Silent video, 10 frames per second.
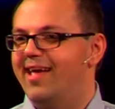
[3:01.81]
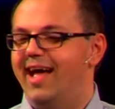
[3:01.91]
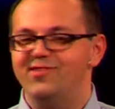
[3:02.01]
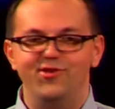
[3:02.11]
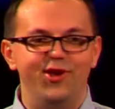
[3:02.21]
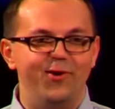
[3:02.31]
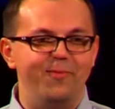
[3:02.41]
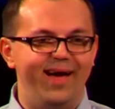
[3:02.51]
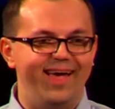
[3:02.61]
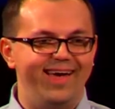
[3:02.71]
As you know,
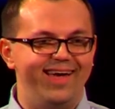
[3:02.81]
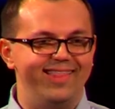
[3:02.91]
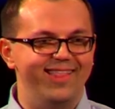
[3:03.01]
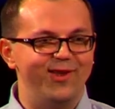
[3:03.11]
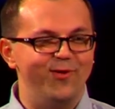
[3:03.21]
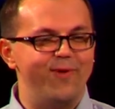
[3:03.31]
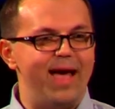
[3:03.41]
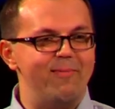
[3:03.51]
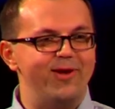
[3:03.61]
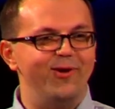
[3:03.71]
the little
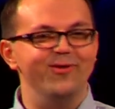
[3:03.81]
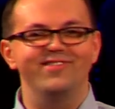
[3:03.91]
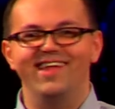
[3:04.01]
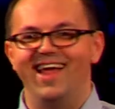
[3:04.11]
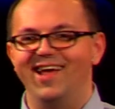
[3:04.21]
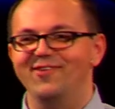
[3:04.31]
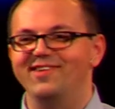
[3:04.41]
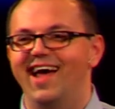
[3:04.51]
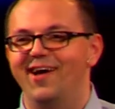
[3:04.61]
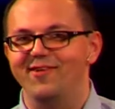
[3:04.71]
rabbit holes that I go
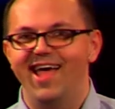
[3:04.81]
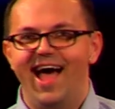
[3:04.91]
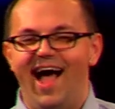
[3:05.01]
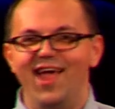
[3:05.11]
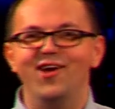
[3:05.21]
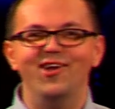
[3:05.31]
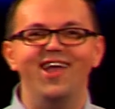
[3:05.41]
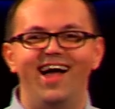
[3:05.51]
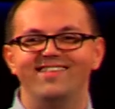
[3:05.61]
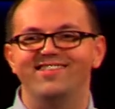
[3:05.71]
down, I could
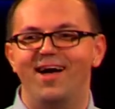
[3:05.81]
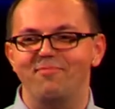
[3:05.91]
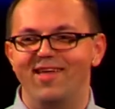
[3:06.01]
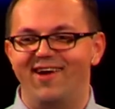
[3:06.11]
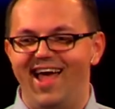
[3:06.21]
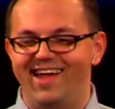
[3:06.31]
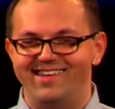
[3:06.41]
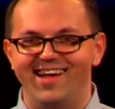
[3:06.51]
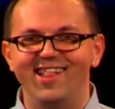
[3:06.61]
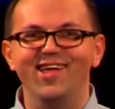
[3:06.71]
not stop there. I had
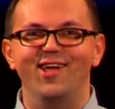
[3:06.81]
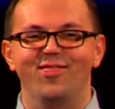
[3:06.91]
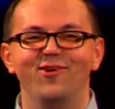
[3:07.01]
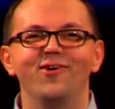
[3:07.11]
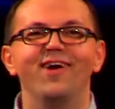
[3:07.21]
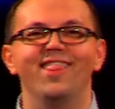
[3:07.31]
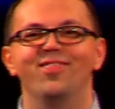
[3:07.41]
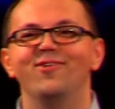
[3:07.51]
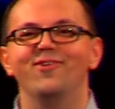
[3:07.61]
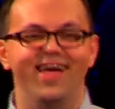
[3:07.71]
to click through and
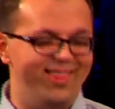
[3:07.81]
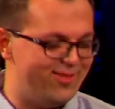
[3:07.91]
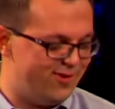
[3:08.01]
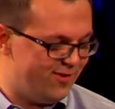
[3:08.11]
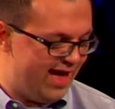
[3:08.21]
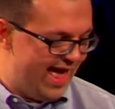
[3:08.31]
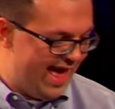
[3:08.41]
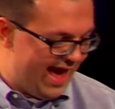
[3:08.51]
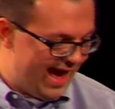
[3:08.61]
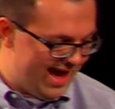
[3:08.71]
through and through,
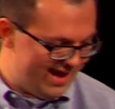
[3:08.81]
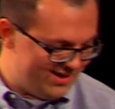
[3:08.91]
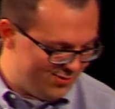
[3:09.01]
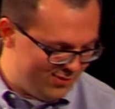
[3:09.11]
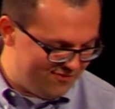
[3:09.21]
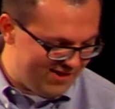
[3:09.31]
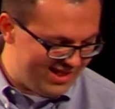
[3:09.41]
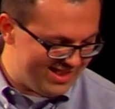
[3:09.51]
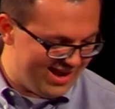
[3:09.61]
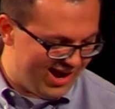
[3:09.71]
and we
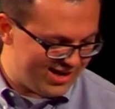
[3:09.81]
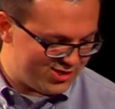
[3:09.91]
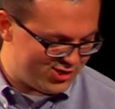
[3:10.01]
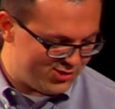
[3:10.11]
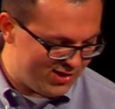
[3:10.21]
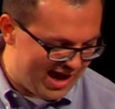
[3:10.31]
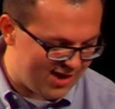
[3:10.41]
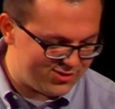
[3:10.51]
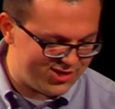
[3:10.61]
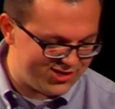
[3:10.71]
finally got to
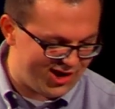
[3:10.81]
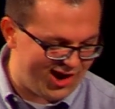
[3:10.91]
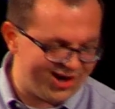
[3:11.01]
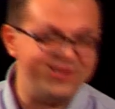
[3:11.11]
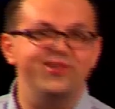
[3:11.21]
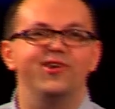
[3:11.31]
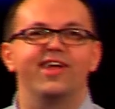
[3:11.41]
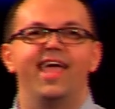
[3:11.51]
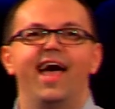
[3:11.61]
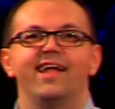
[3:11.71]
How to Talk to Your
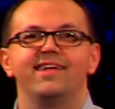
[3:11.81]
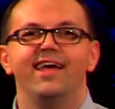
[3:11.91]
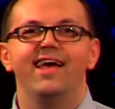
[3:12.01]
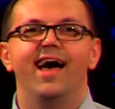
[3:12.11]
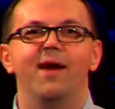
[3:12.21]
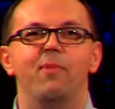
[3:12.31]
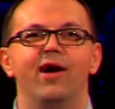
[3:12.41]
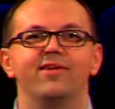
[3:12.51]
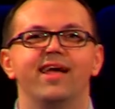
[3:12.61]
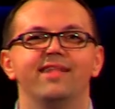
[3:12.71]
Cat
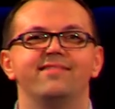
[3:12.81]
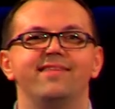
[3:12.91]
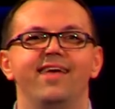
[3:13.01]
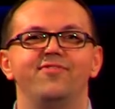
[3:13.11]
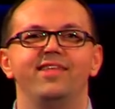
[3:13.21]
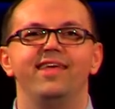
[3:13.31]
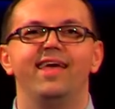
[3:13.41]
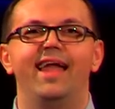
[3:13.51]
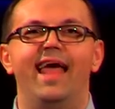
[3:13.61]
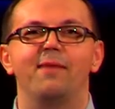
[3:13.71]
about gun
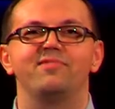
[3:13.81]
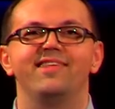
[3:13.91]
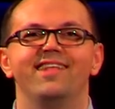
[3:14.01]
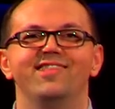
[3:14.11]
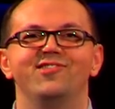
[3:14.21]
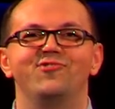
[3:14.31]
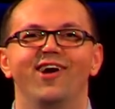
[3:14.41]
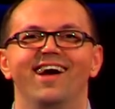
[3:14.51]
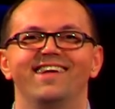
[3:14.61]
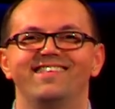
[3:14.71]
safety and abstinence,
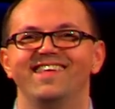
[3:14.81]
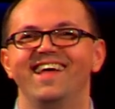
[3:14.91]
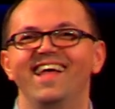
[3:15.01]
drugs,